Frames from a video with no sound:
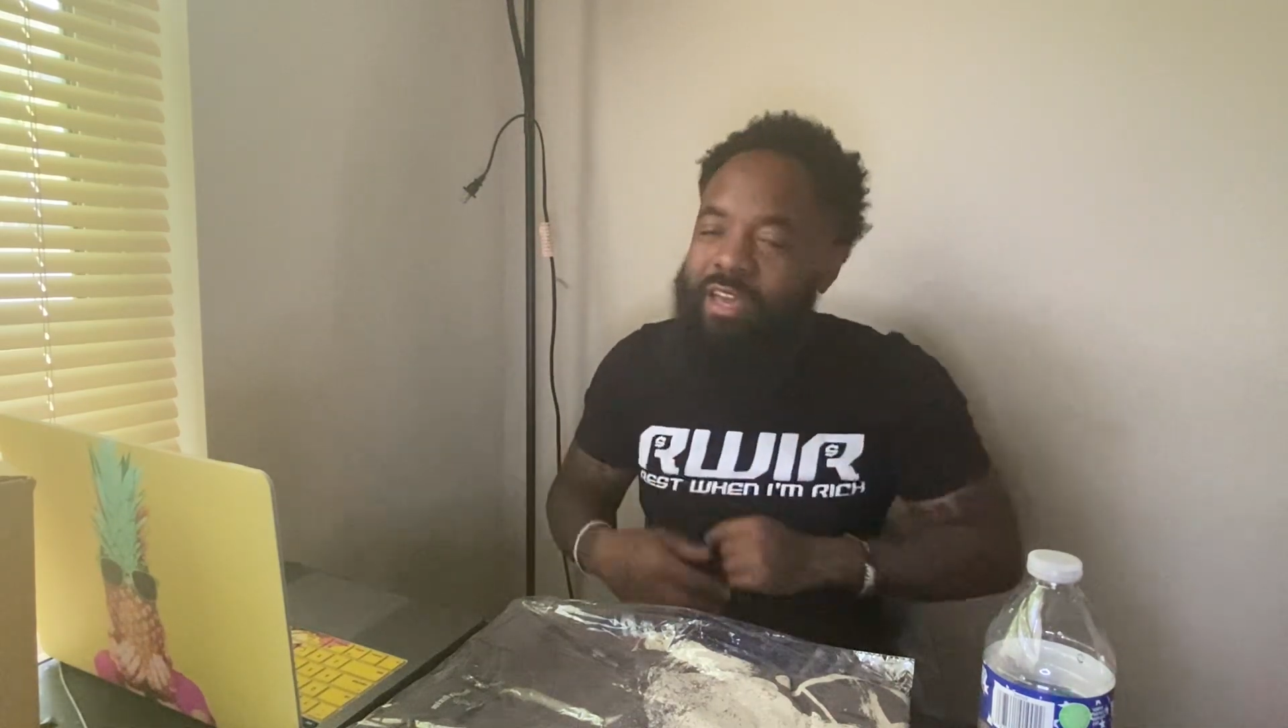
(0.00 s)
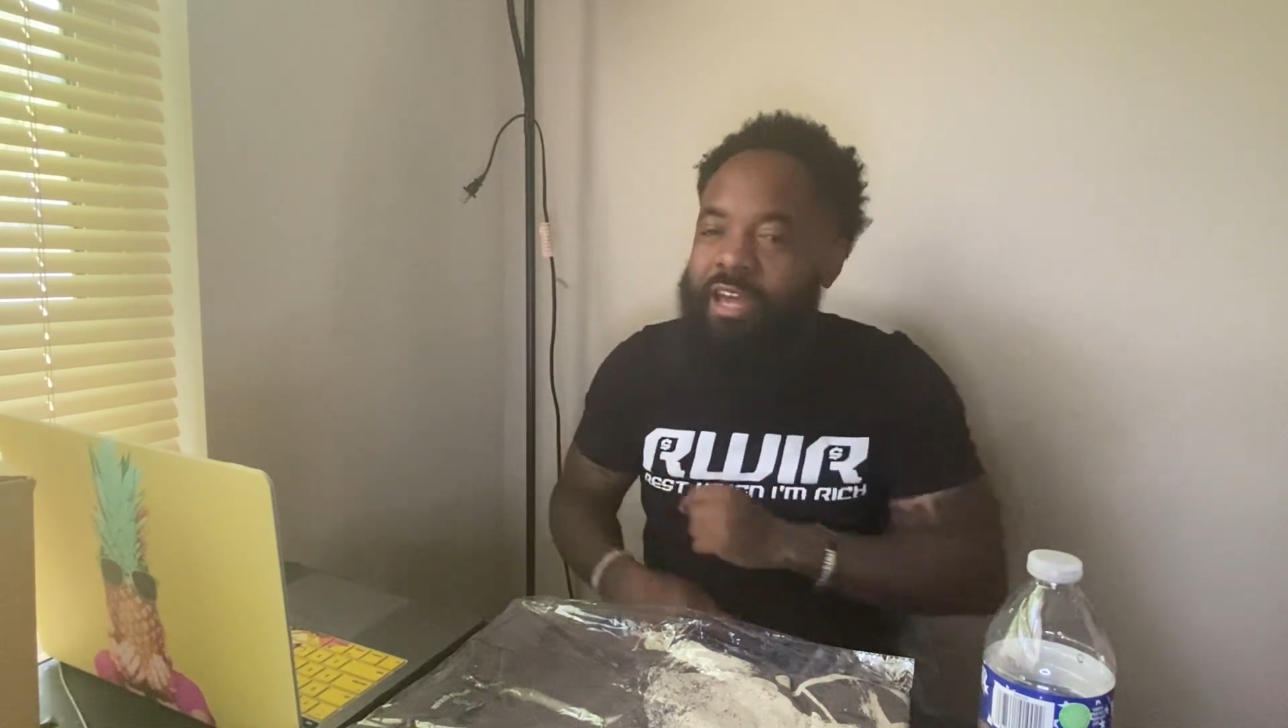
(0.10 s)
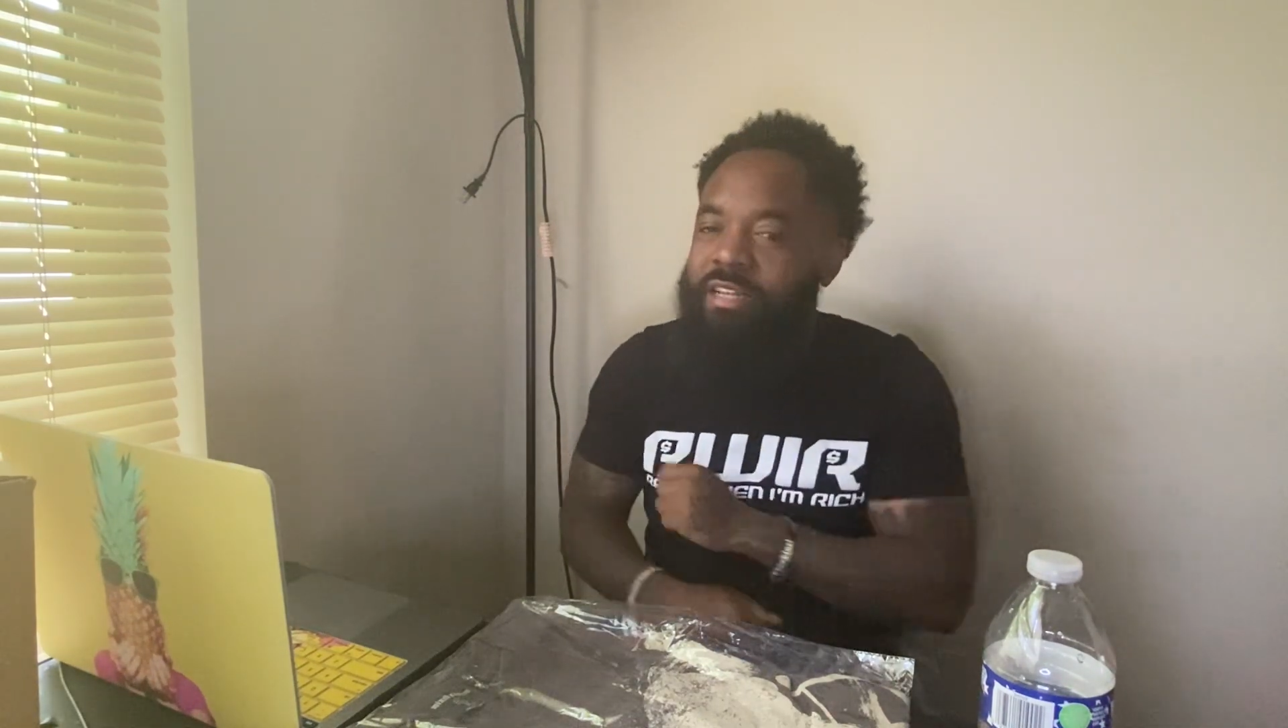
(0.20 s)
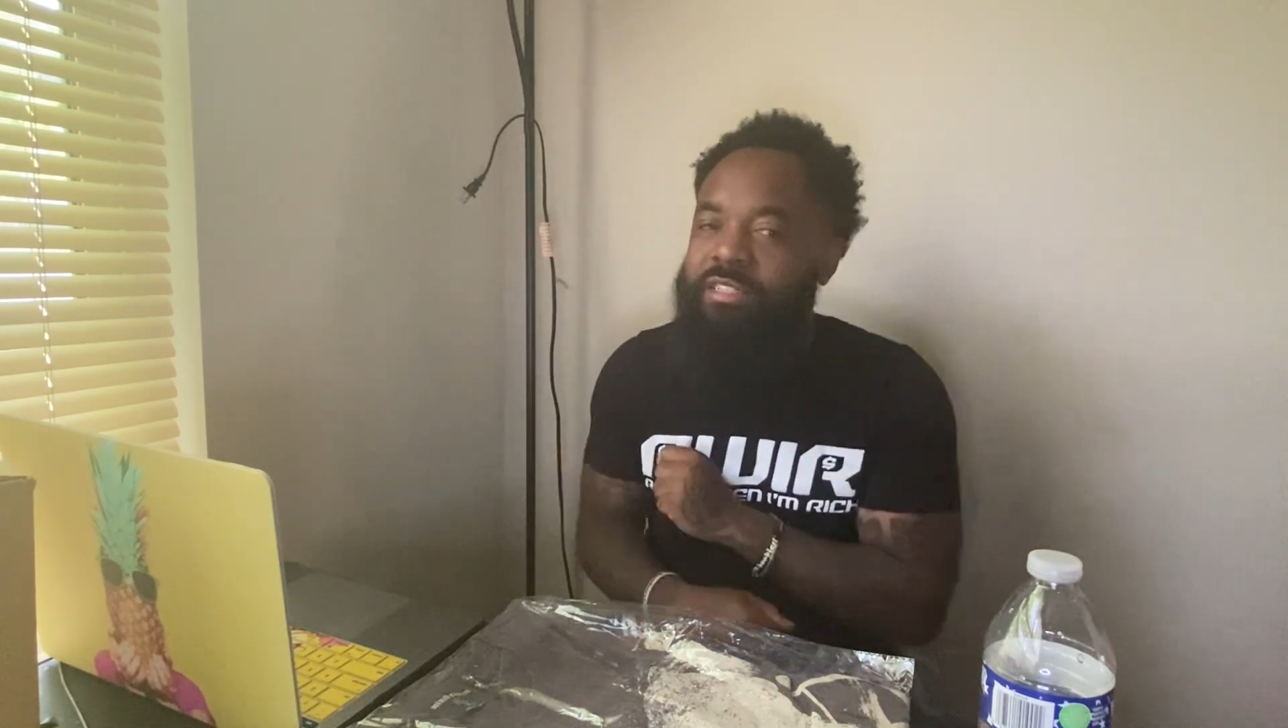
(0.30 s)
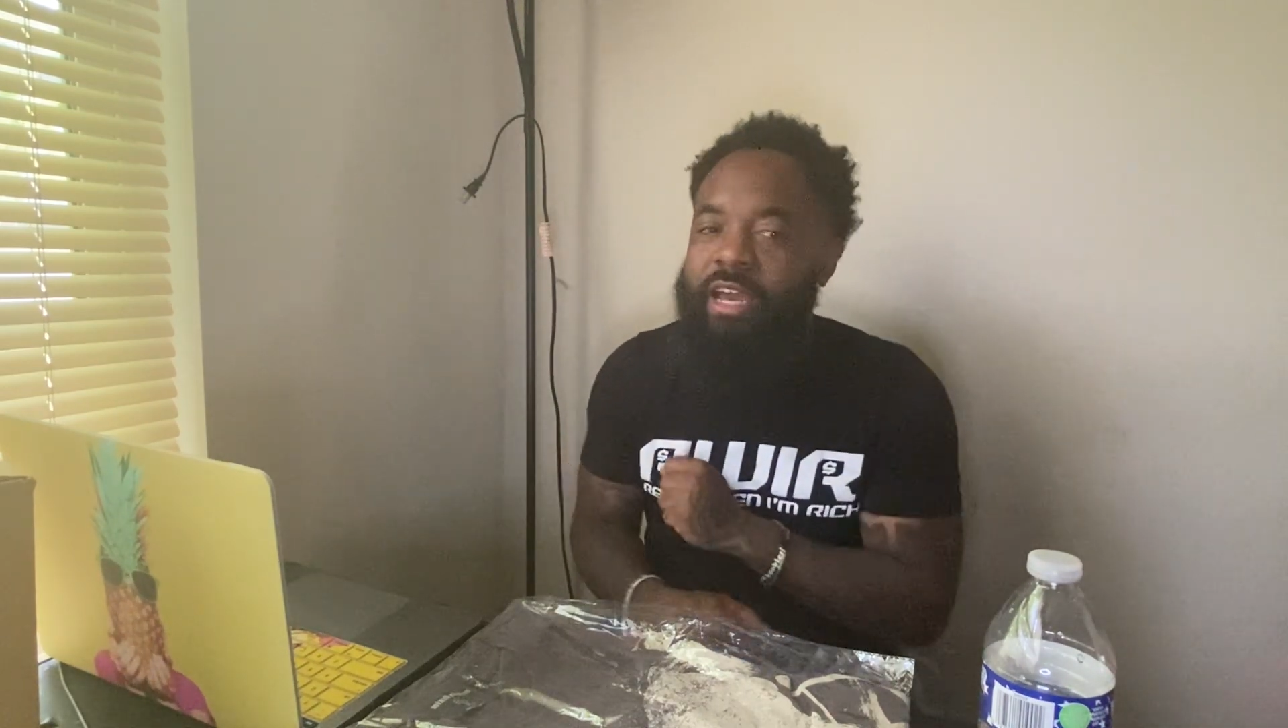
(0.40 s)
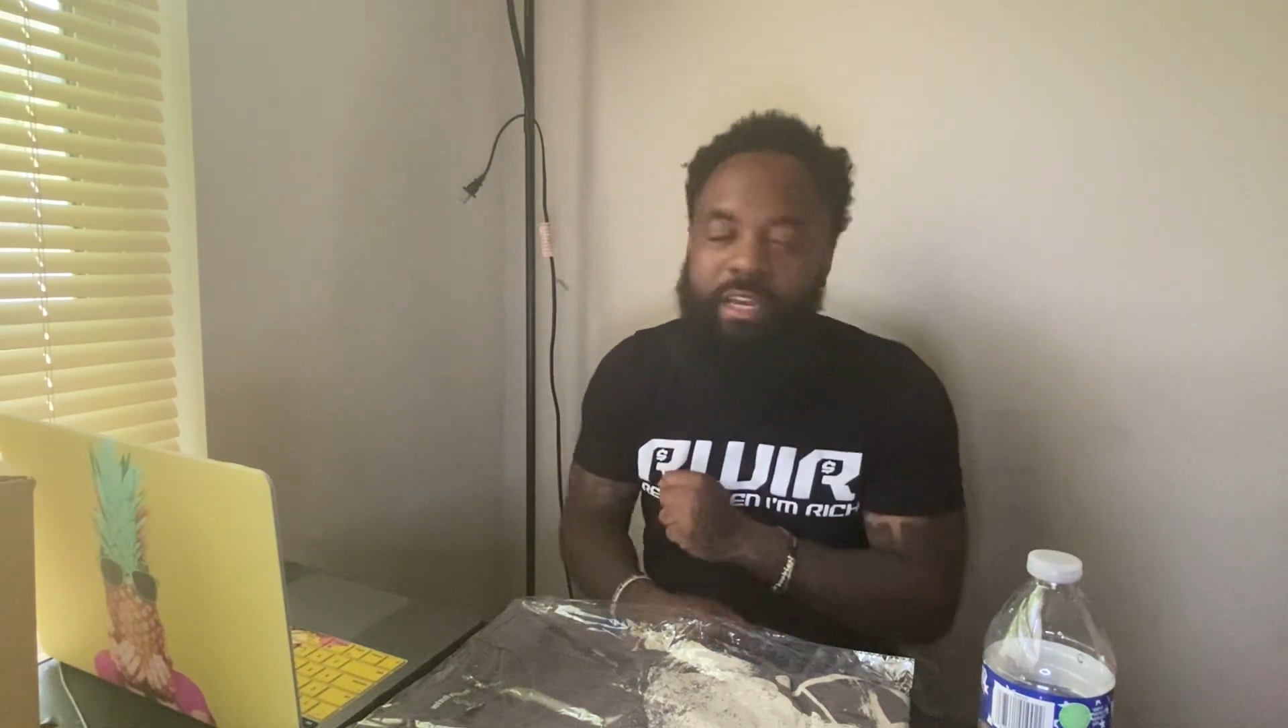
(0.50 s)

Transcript: kind of tight,